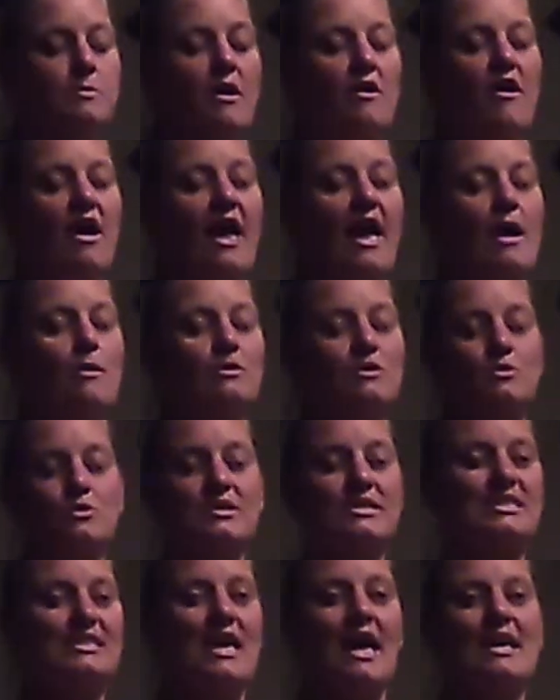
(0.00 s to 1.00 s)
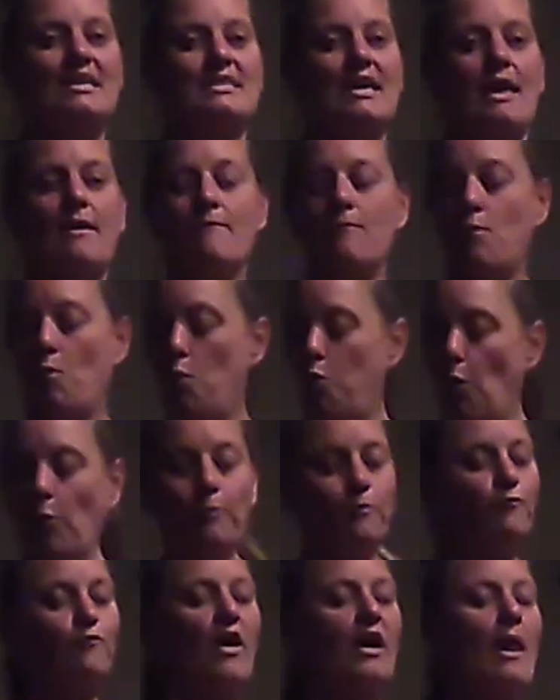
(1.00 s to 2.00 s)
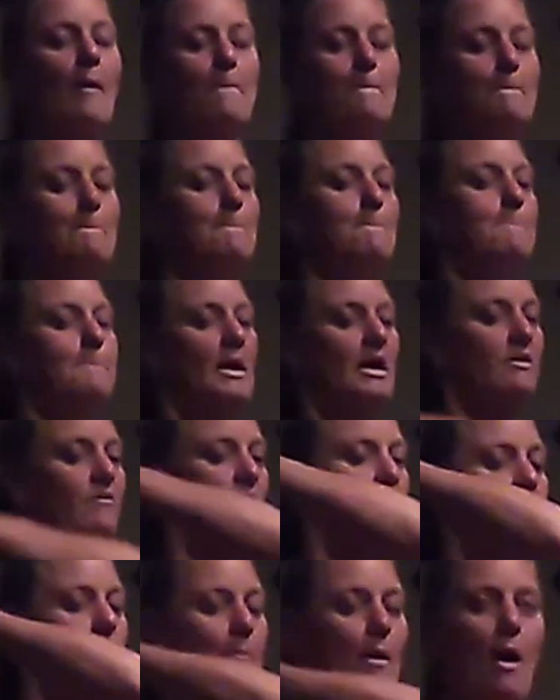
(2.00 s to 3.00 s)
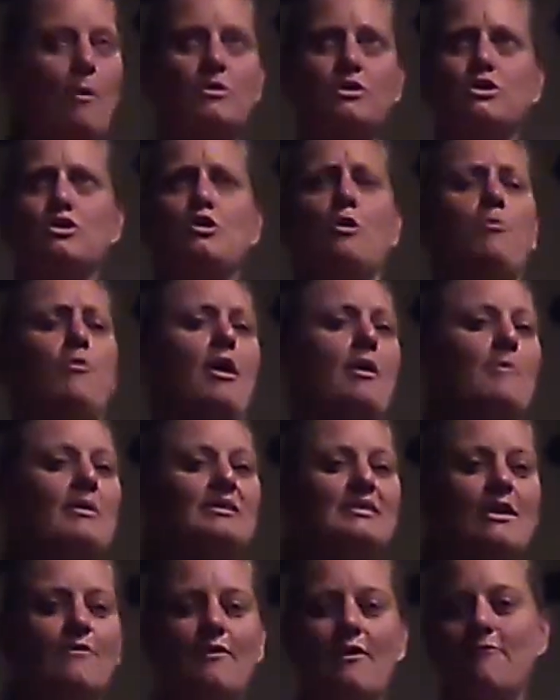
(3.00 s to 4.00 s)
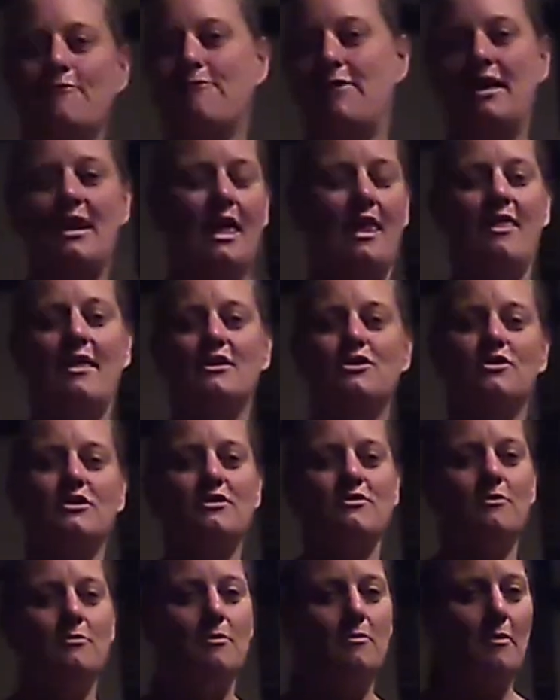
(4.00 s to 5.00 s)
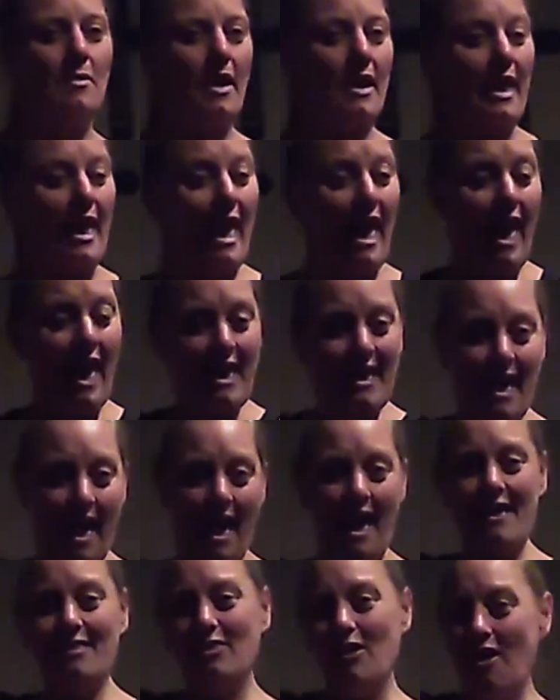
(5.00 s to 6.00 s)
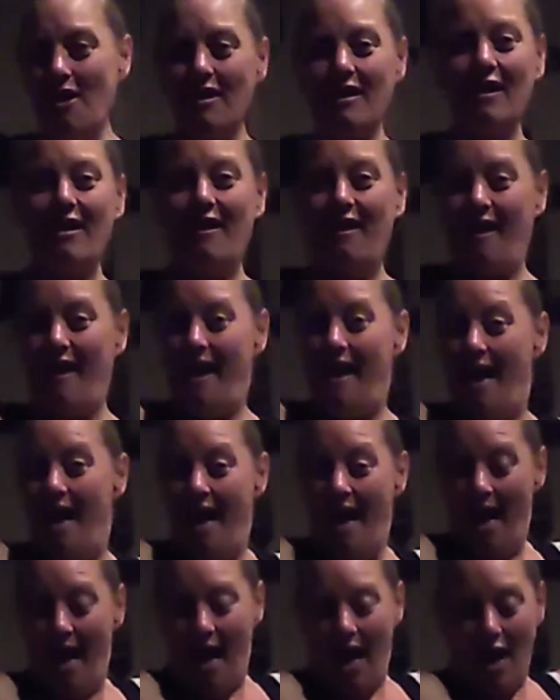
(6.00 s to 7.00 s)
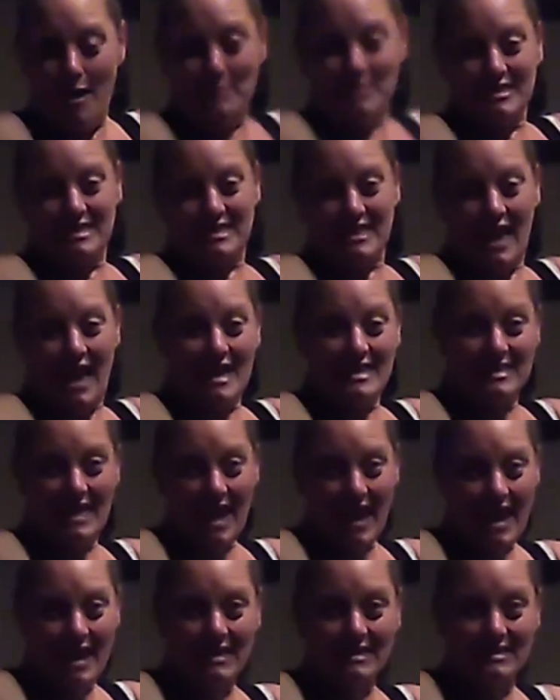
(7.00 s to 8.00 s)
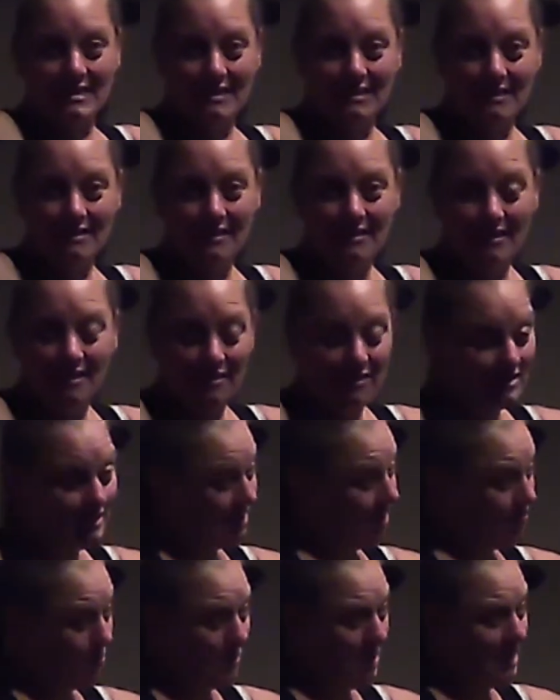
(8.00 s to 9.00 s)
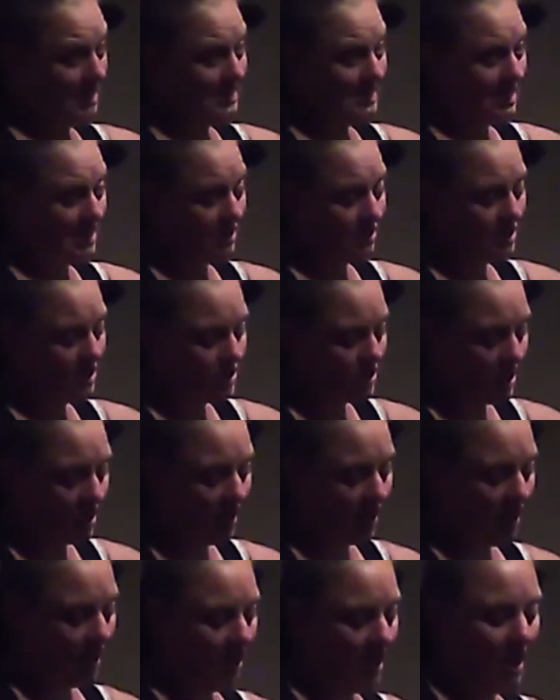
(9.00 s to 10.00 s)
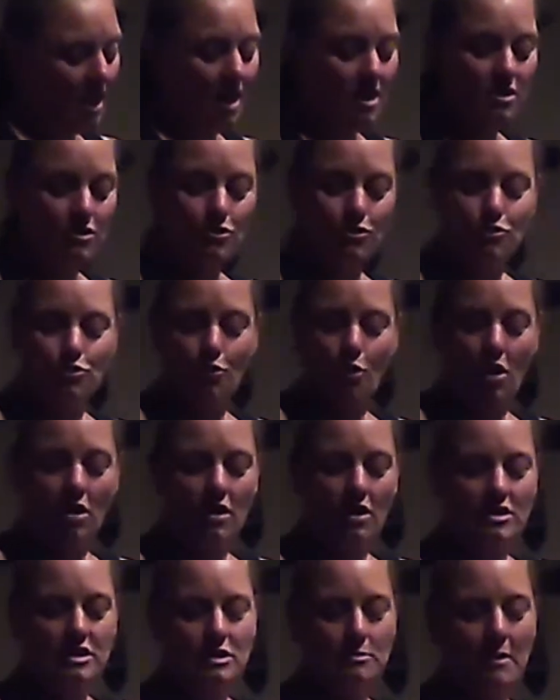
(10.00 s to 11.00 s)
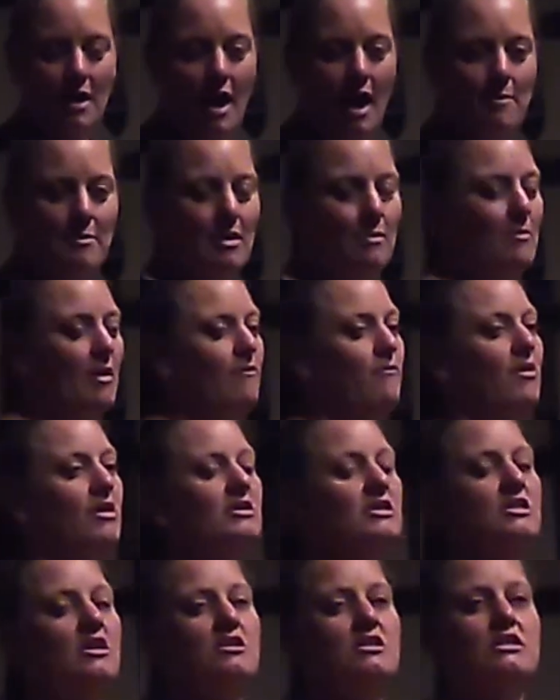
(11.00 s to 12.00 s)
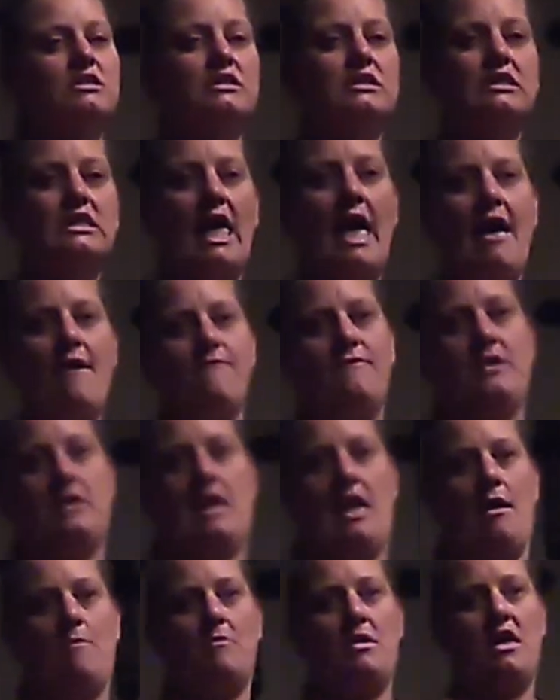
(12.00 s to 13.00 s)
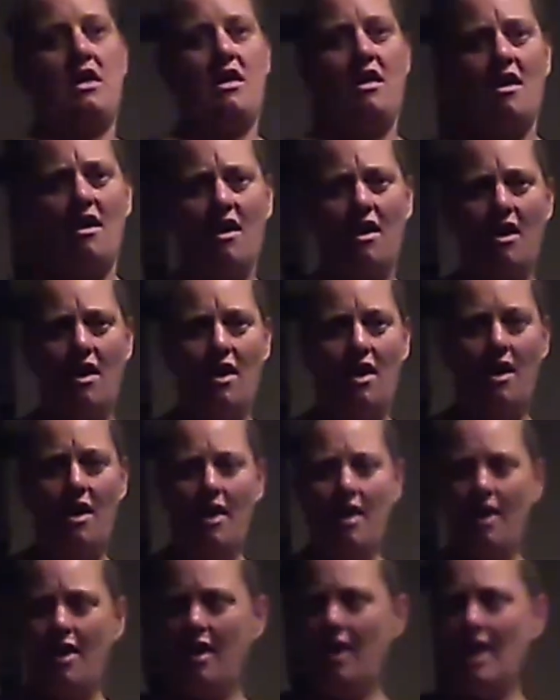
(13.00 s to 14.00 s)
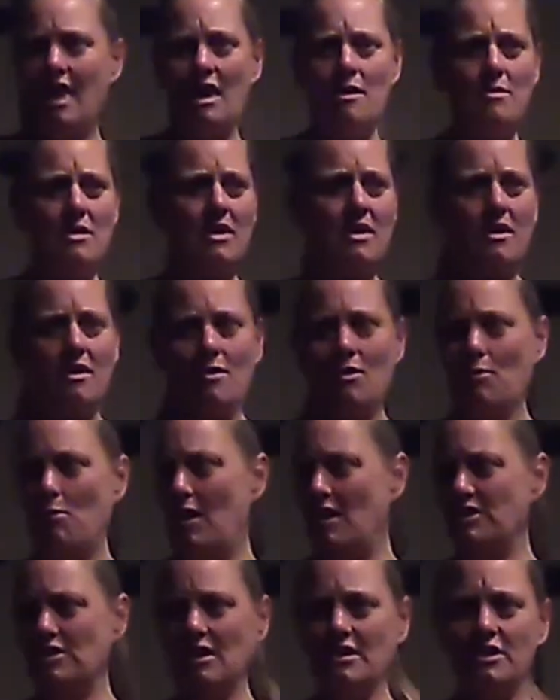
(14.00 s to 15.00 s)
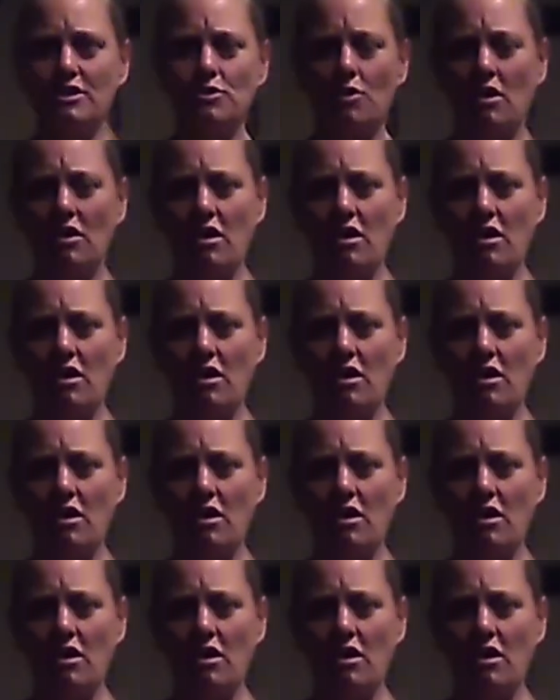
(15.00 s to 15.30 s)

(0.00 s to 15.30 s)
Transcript: pair I had, which was size 8. Boom, right up, button right up. I was so proud of myself. I ran out of that dressing room and I'm like, hey, look, I'm a size 8. Never been a single digit. Door closes behind me. My friend starts laughing at me. Amy, why'd you let the door